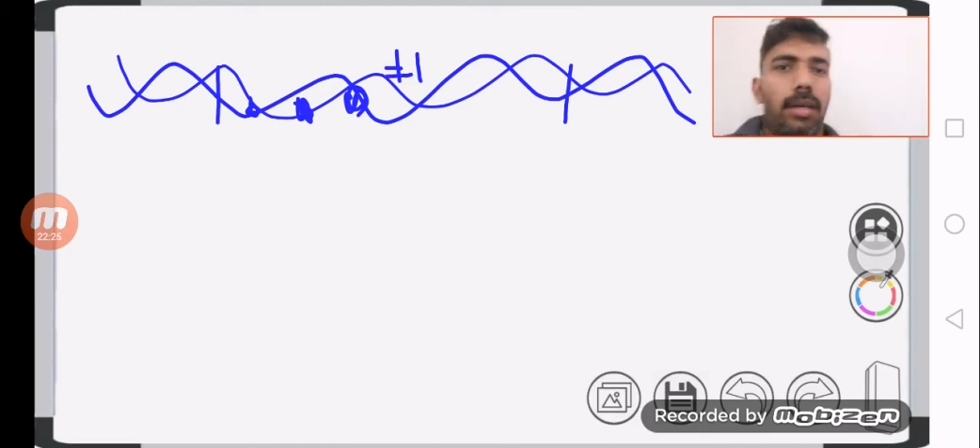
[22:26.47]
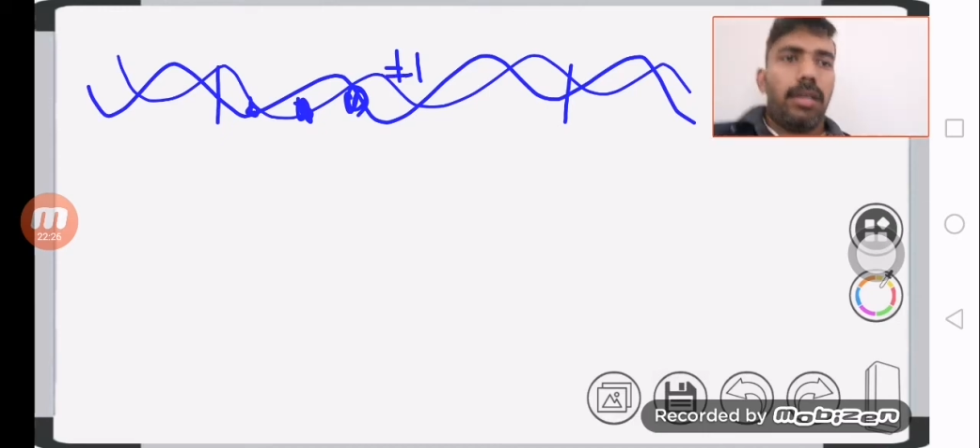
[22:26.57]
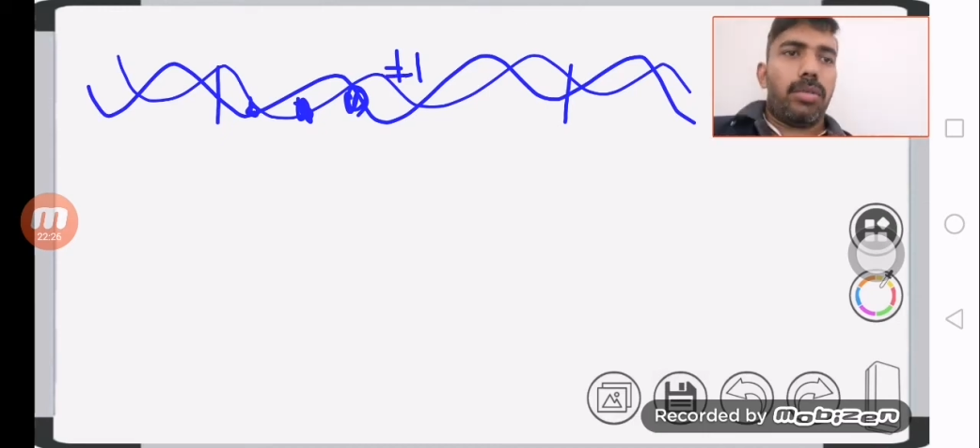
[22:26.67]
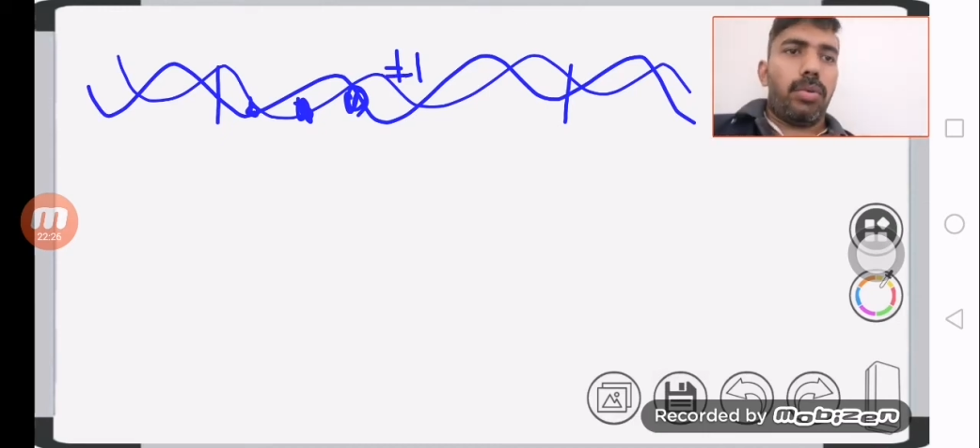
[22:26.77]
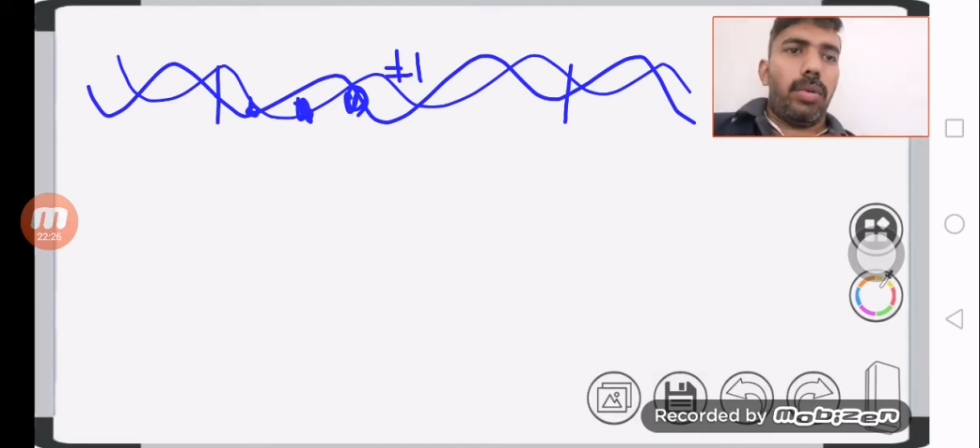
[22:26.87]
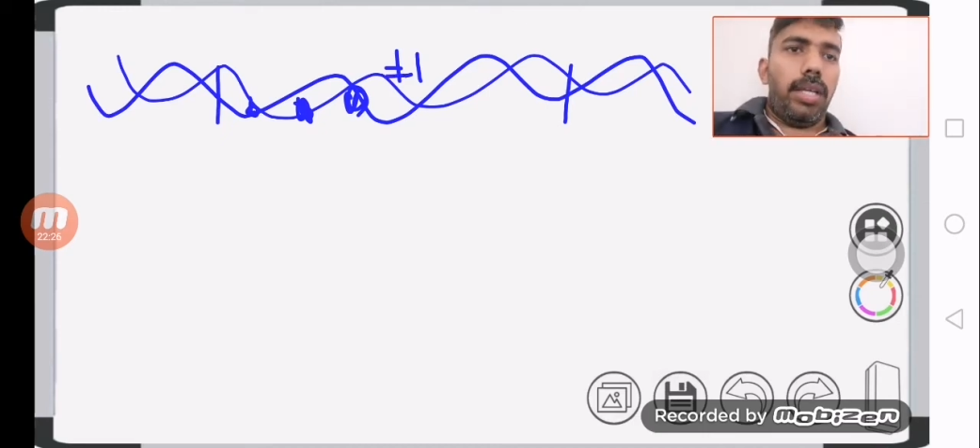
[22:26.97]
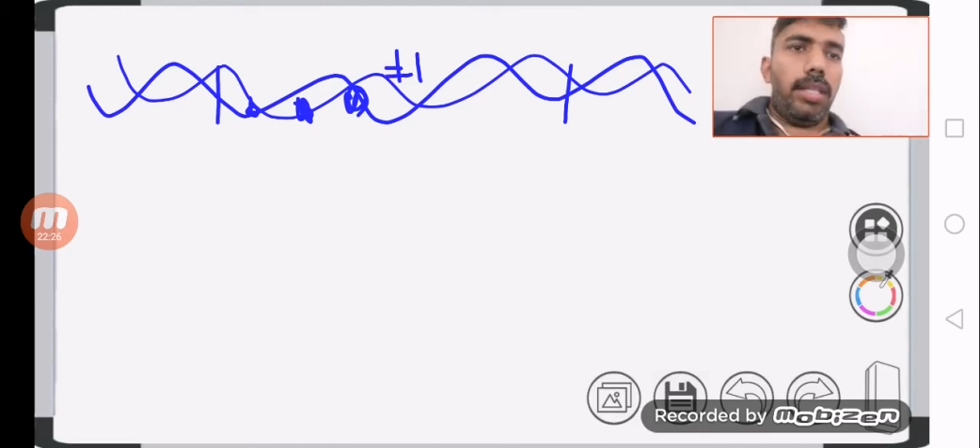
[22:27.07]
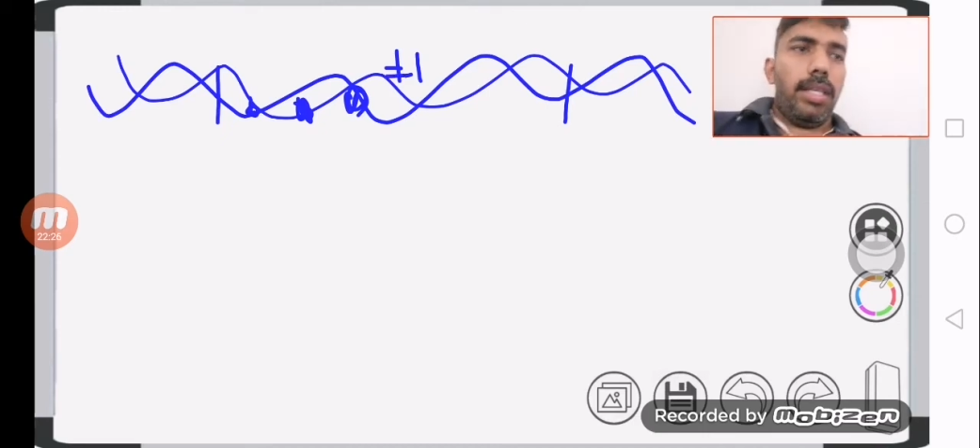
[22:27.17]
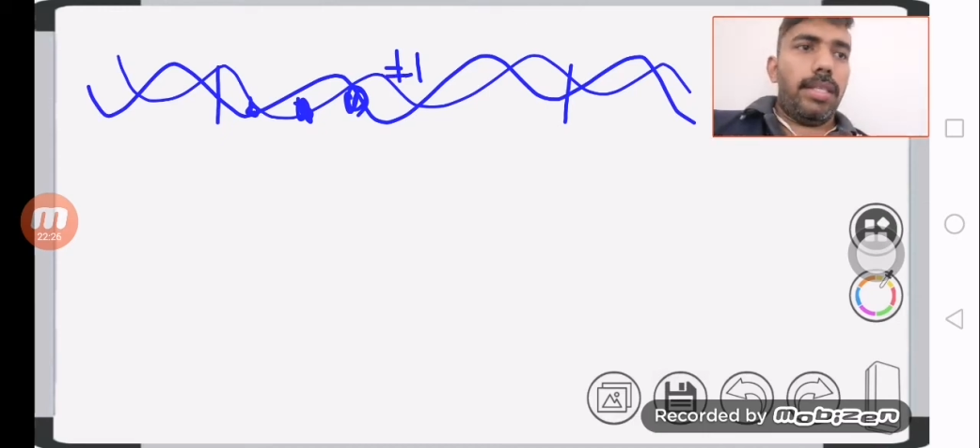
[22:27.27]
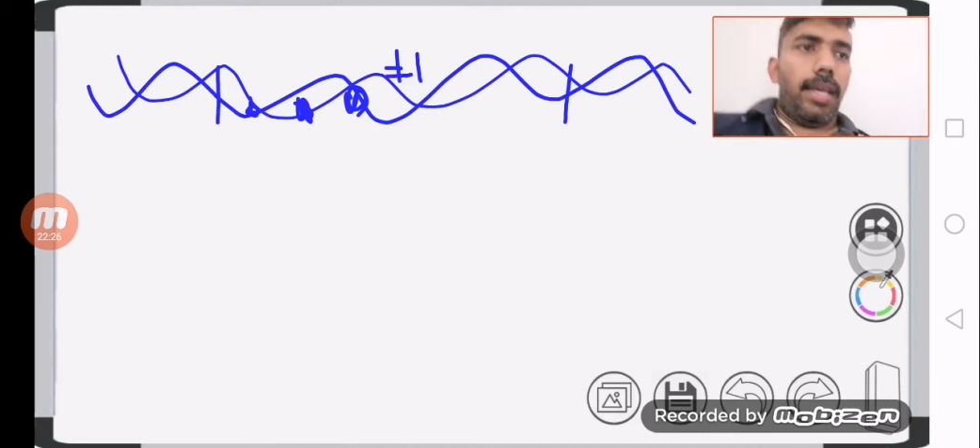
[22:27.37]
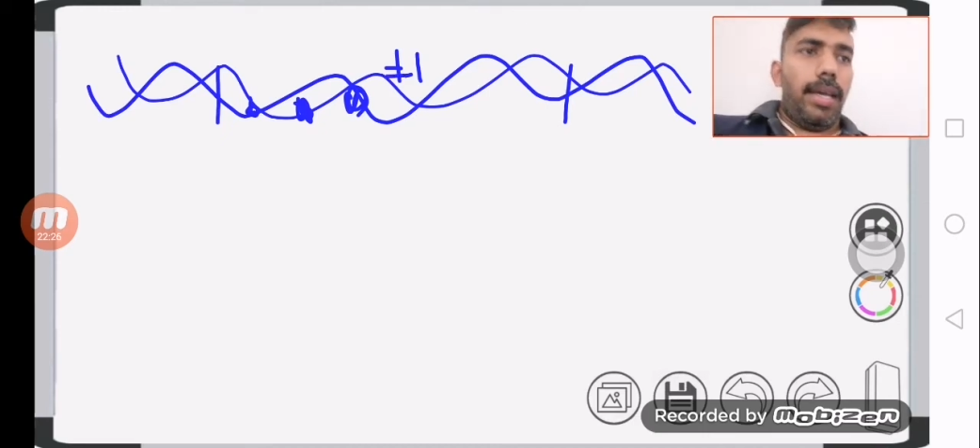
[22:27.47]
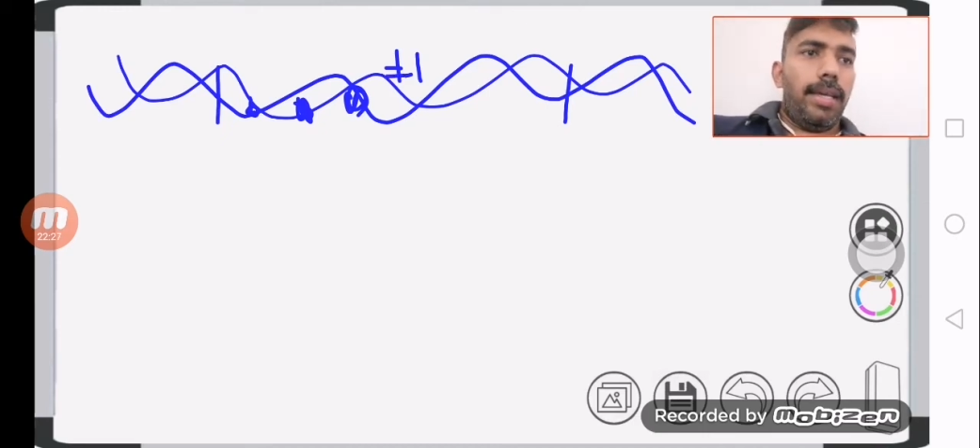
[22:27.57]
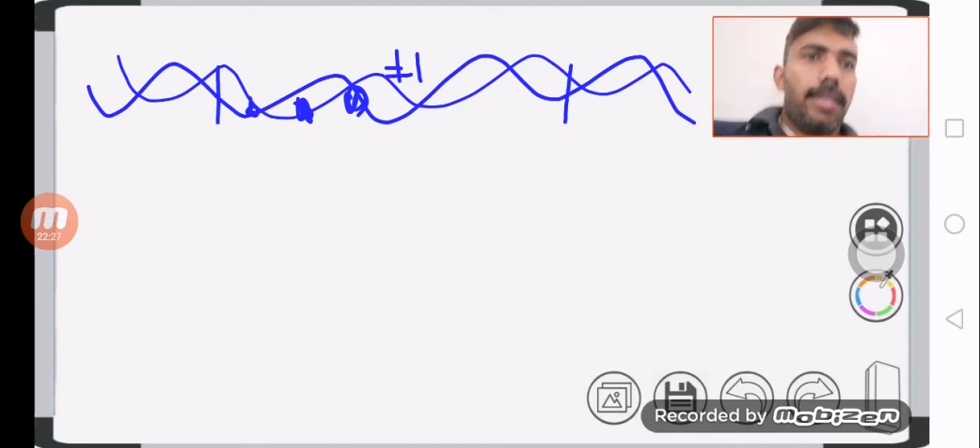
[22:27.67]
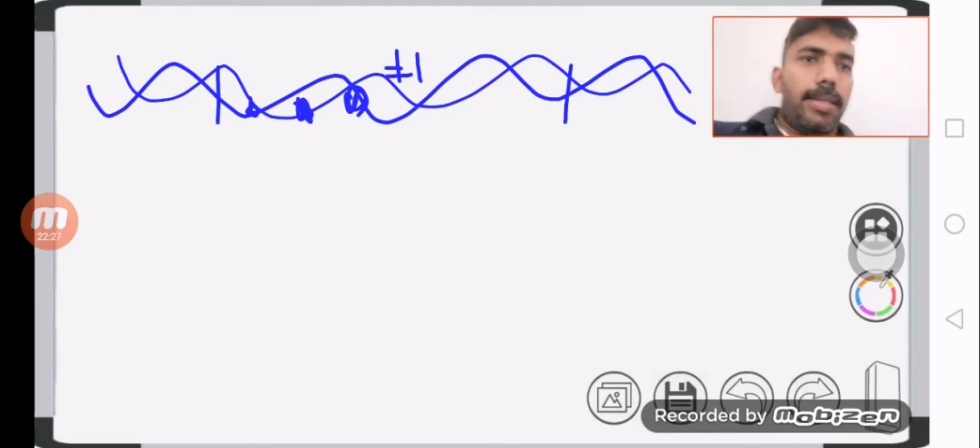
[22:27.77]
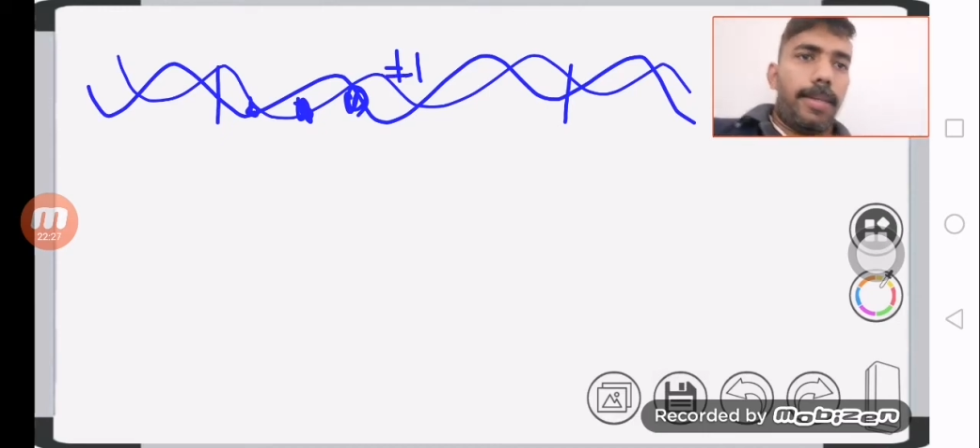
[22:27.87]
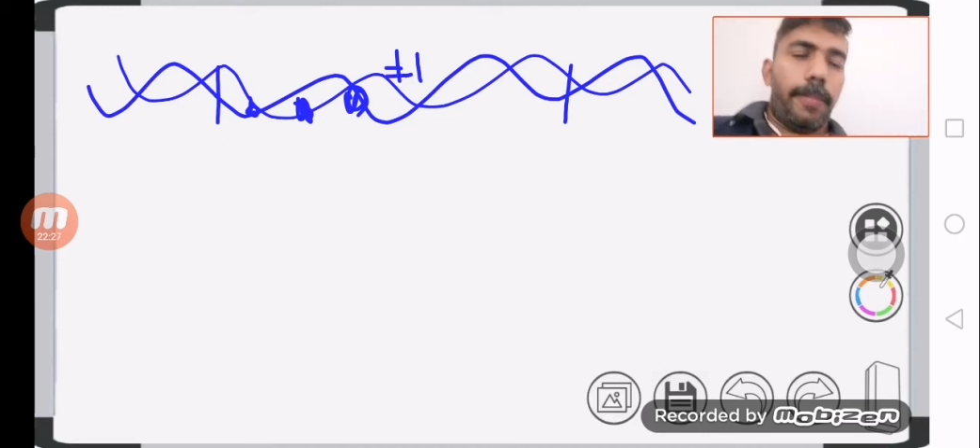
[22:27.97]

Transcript: So in this case